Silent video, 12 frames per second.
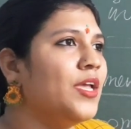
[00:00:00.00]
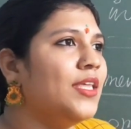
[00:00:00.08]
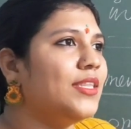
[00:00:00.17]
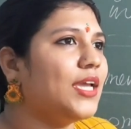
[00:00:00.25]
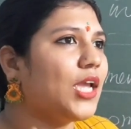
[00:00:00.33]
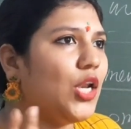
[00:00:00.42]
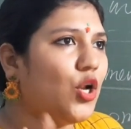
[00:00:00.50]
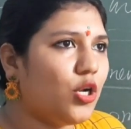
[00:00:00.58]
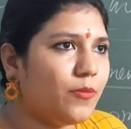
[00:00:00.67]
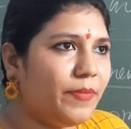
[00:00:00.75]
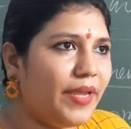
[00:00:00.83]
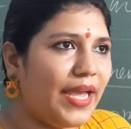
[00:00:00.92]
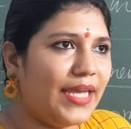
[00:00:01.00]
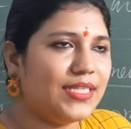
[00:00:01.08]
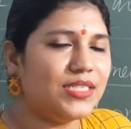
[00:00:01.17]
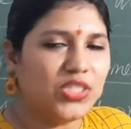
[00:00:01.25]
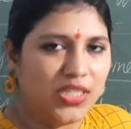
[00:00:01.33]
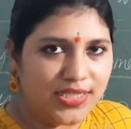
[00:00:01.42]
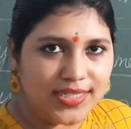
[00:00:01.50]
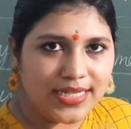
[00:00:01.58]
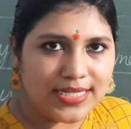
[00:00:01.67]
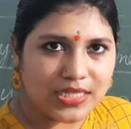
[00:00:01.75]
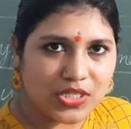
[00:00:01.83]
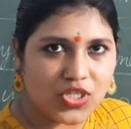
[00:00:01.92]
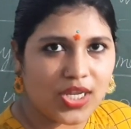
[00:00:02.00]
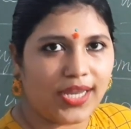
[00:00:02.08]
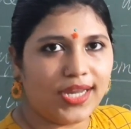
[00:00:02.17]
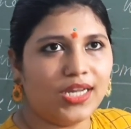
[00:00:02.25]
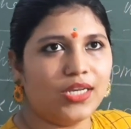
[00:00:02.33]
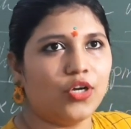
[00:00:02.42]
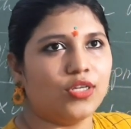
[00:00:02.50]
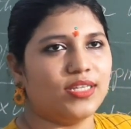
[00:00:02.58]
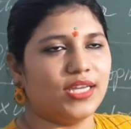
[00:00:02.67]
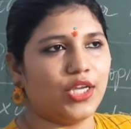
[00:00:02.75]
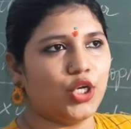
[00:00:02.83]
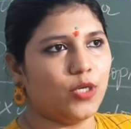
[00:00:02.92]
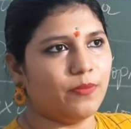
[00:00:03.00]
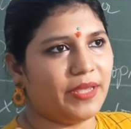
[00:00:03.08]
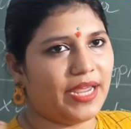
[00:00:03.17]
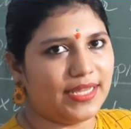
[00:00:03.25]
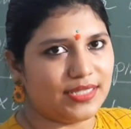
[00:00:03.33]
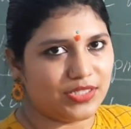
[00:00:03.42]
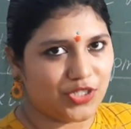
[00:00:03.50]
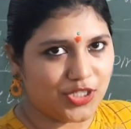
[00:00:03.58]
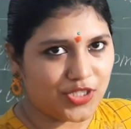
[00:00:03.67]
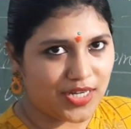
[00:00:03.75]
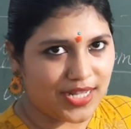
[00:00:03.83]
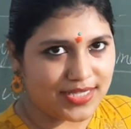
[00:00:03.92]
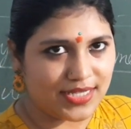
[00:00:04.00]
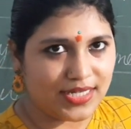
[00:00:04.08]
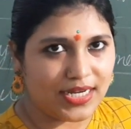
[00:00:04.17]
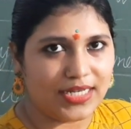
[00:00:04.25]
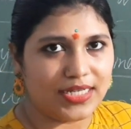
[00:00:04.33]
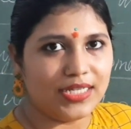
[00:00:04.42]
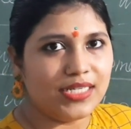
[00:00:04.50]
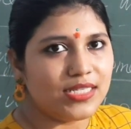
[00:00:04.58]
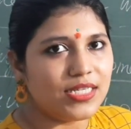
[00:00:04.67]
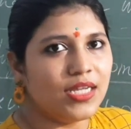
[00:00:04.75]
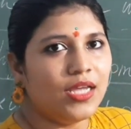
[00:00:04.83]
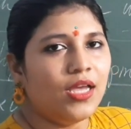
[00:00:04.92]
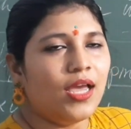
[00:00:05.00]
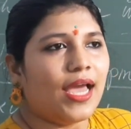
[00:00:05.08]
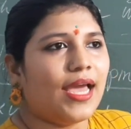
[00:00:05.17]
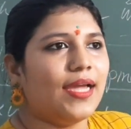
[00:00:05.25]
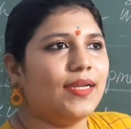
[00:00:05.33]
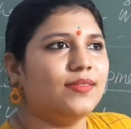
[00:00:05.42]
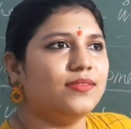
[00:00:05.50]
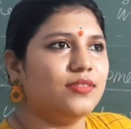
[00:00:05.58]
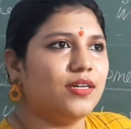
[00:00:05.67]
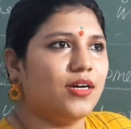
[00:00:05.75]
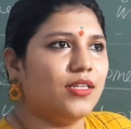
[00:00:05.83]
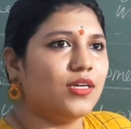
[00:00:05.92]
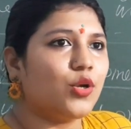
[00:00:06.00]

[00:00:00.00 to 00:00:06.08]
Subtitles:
they cannot be either treated as a child, or they cannot be either treated as an adult. And the